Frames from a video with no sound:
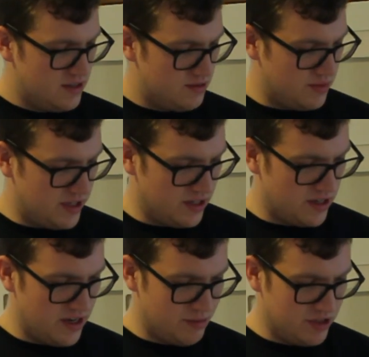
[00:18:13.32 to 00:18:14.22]
My
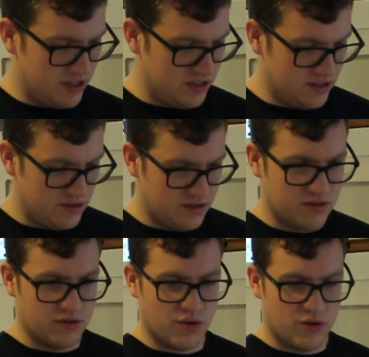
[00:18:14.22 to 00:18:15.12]
camera didn't
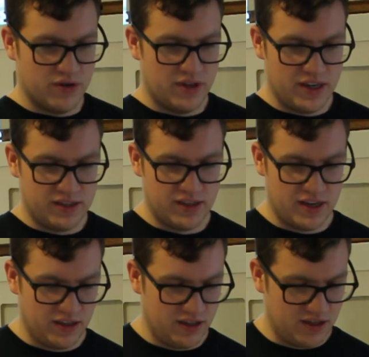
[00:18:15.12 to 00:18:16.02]
record that,
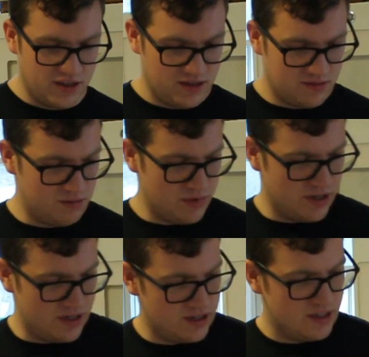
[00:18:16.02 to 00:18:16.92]
sadly,
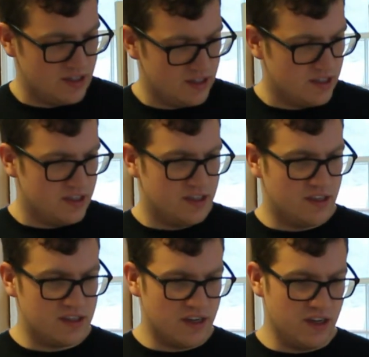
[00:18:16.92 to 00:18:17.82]
but
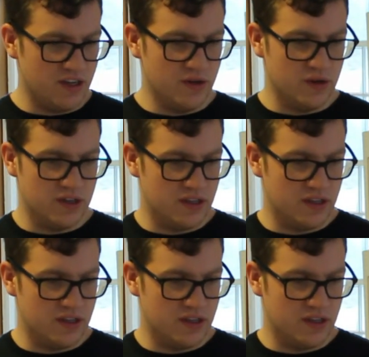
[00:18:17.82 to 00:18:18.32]
that's how you do it.